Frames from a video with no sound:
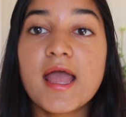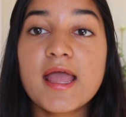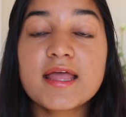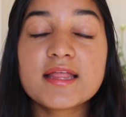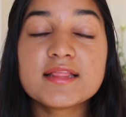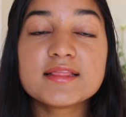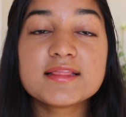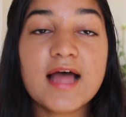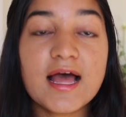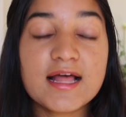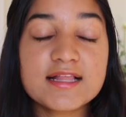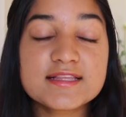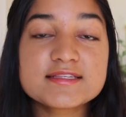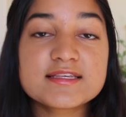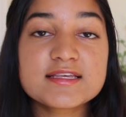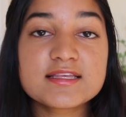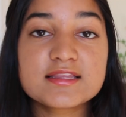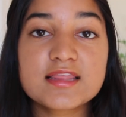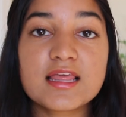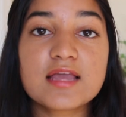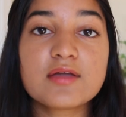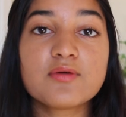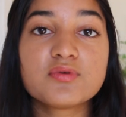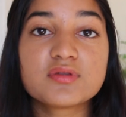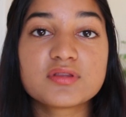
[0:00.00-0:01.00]
And that's the
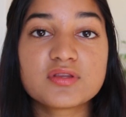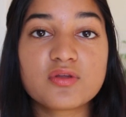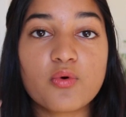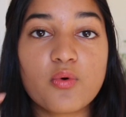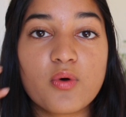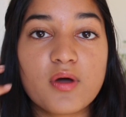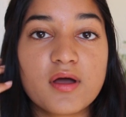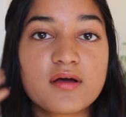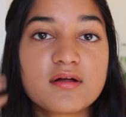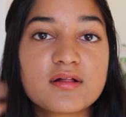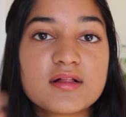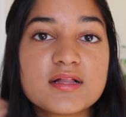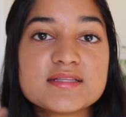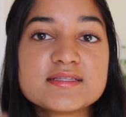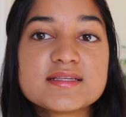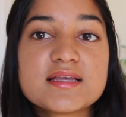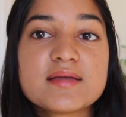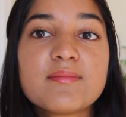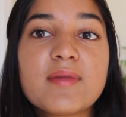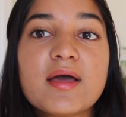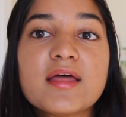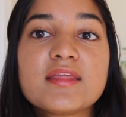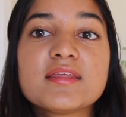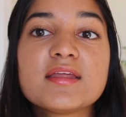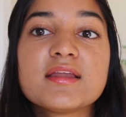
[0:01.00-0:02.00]
thing with the oil
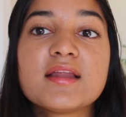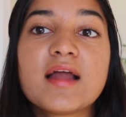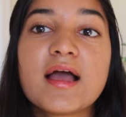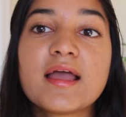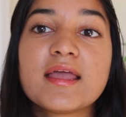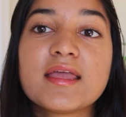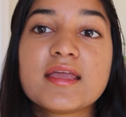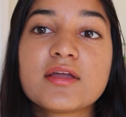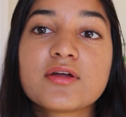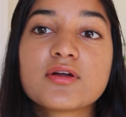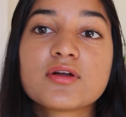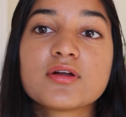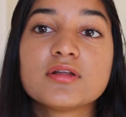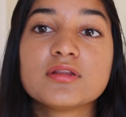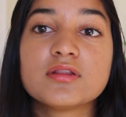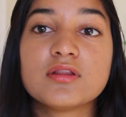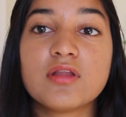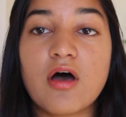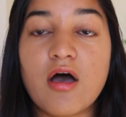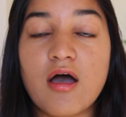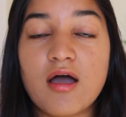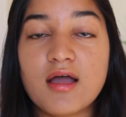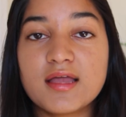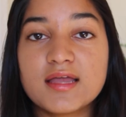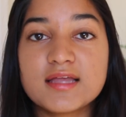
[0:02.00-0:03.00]
cleansing method I hear a
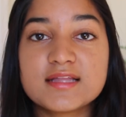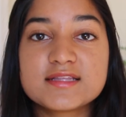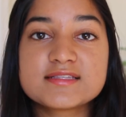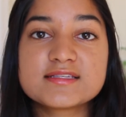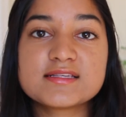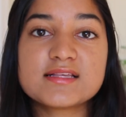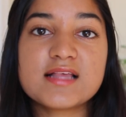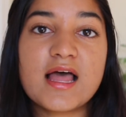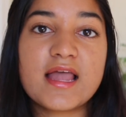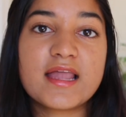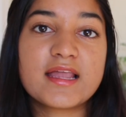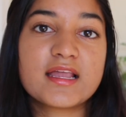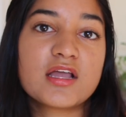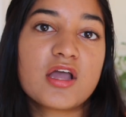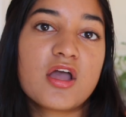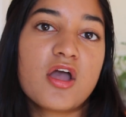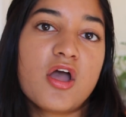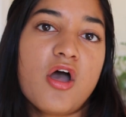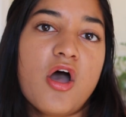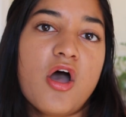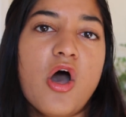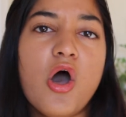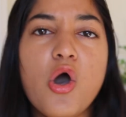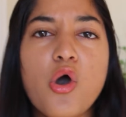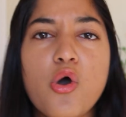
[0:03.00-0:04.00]
lot. It's like,
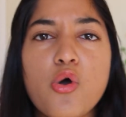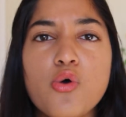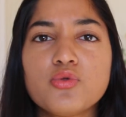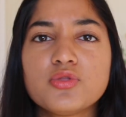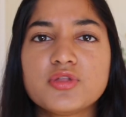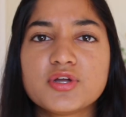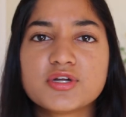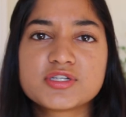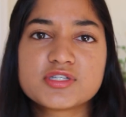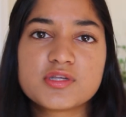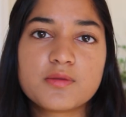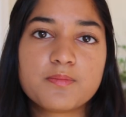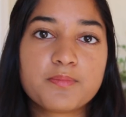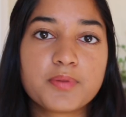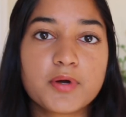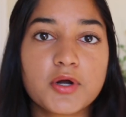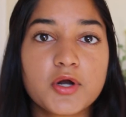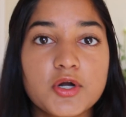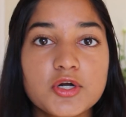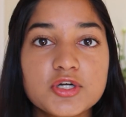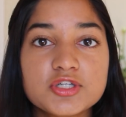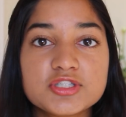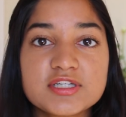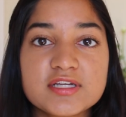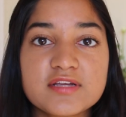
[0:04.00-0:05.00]
oh, there's a
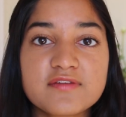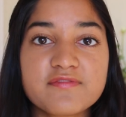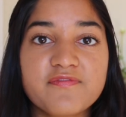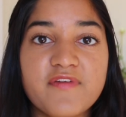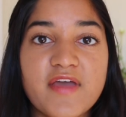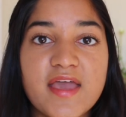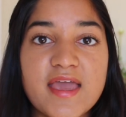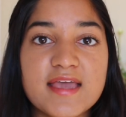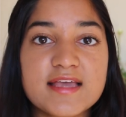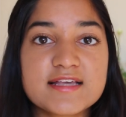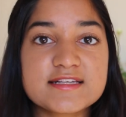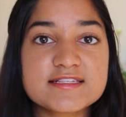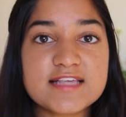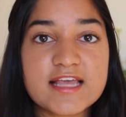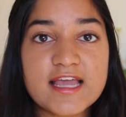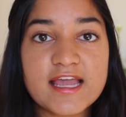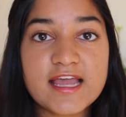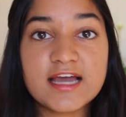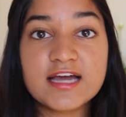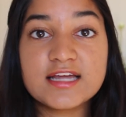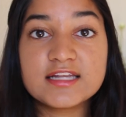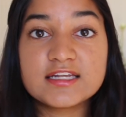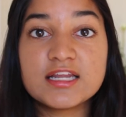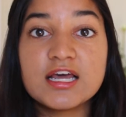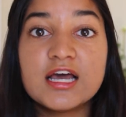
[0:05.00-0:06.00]
purging phase
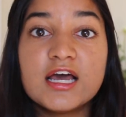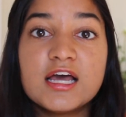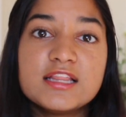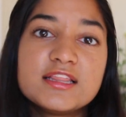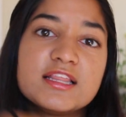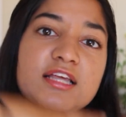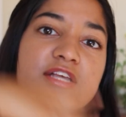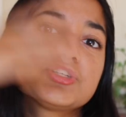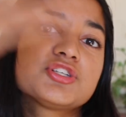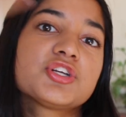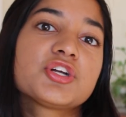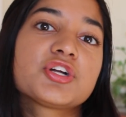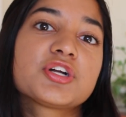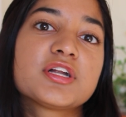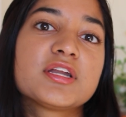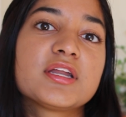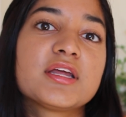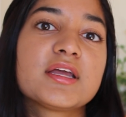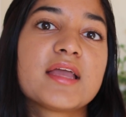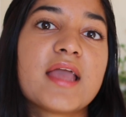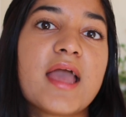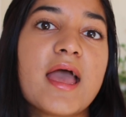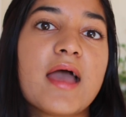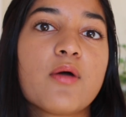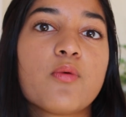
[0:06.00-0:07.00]
and things are
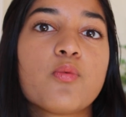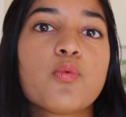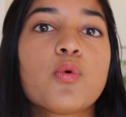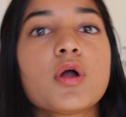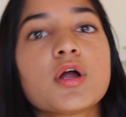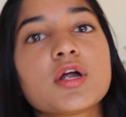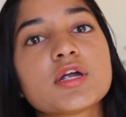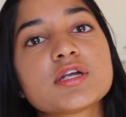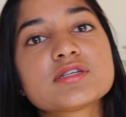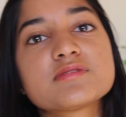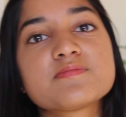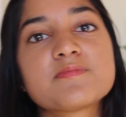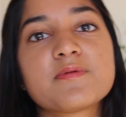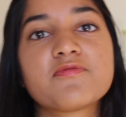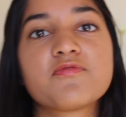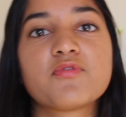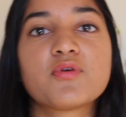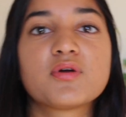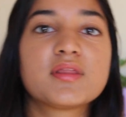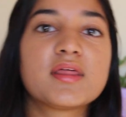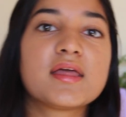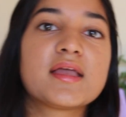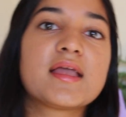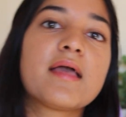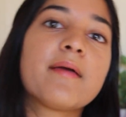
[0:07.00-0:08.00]
gonna get worse
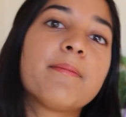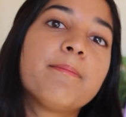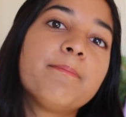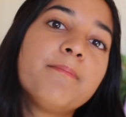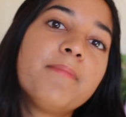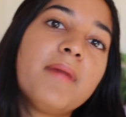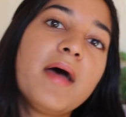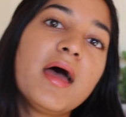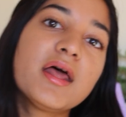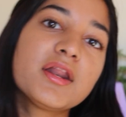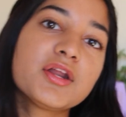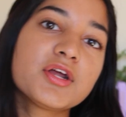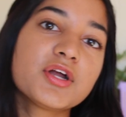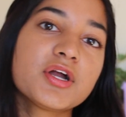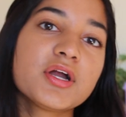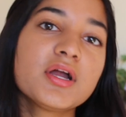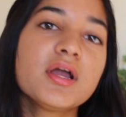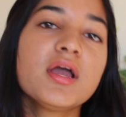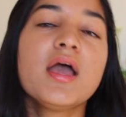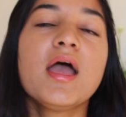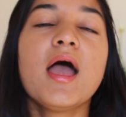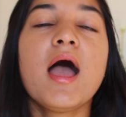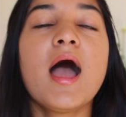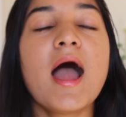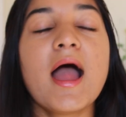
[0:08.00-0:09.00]
before they get
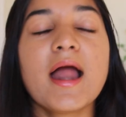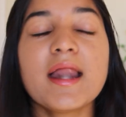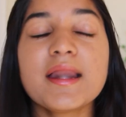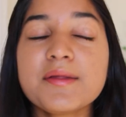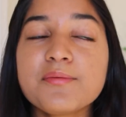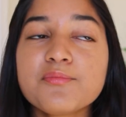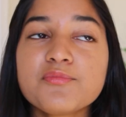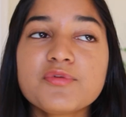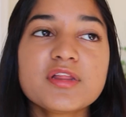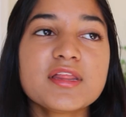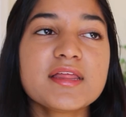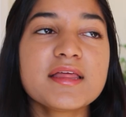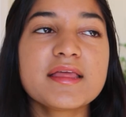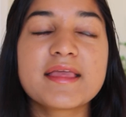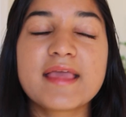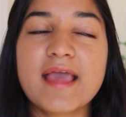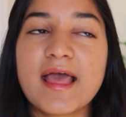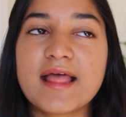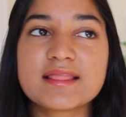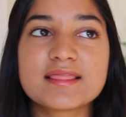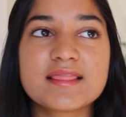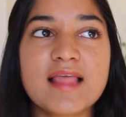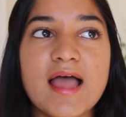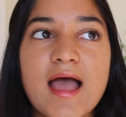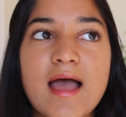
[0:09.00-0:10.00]
better. I didn't really
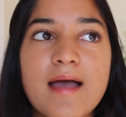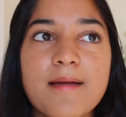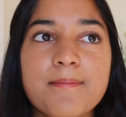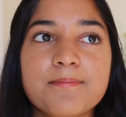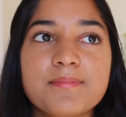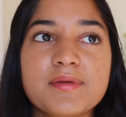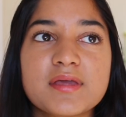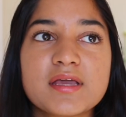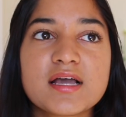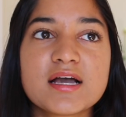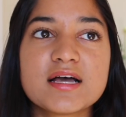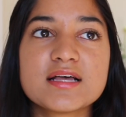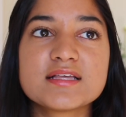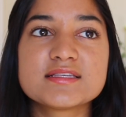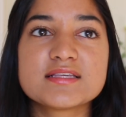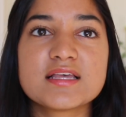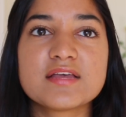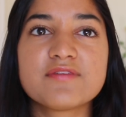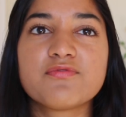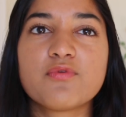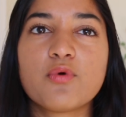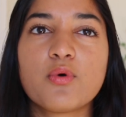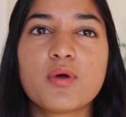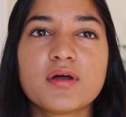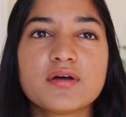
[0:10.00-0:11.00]
get that because
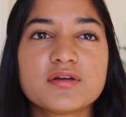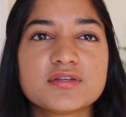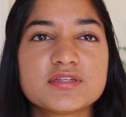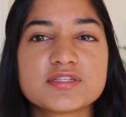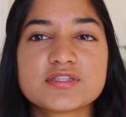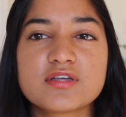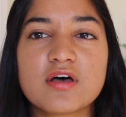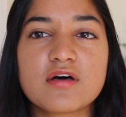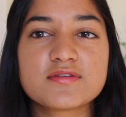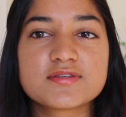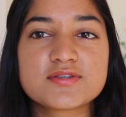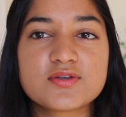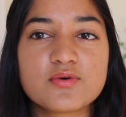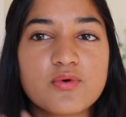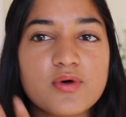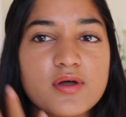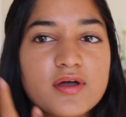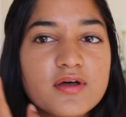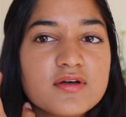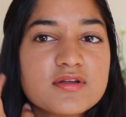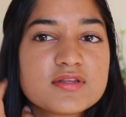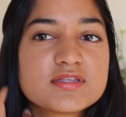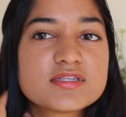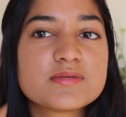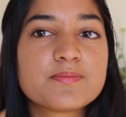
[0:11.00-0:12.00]
if oil dissolves
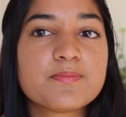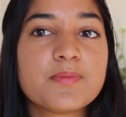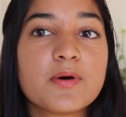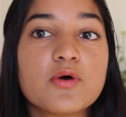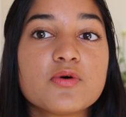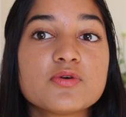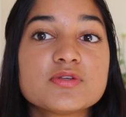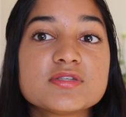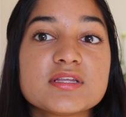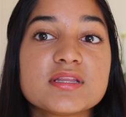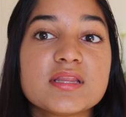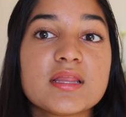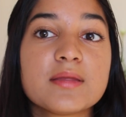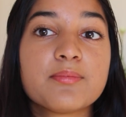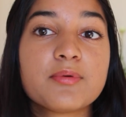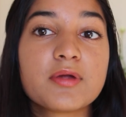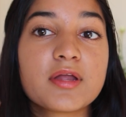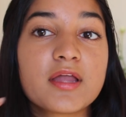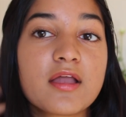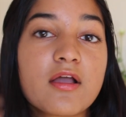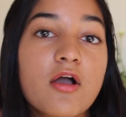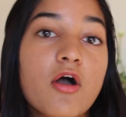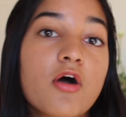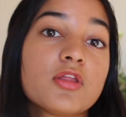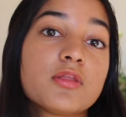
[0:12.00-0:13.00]
oil, it's supposedly
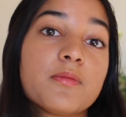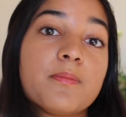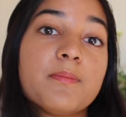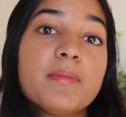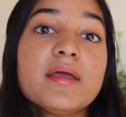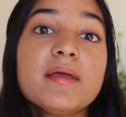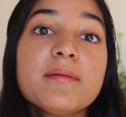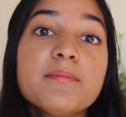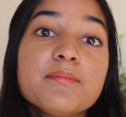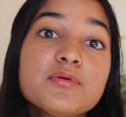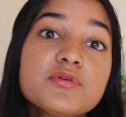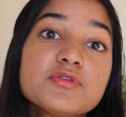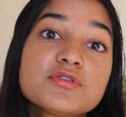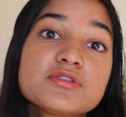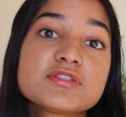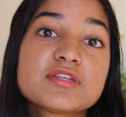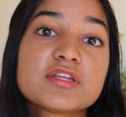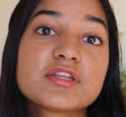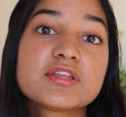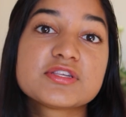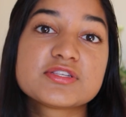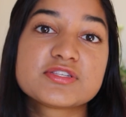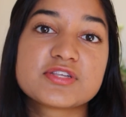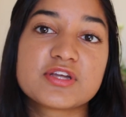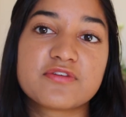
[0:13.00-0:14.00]
bringing all the pimples
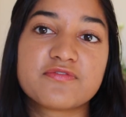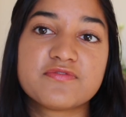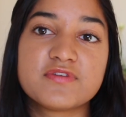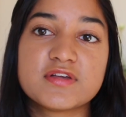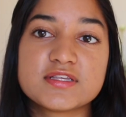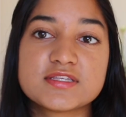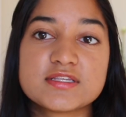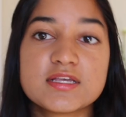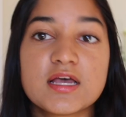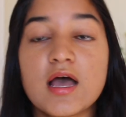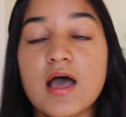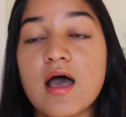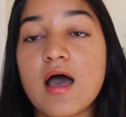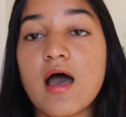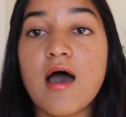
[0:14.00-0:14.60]
to the surface.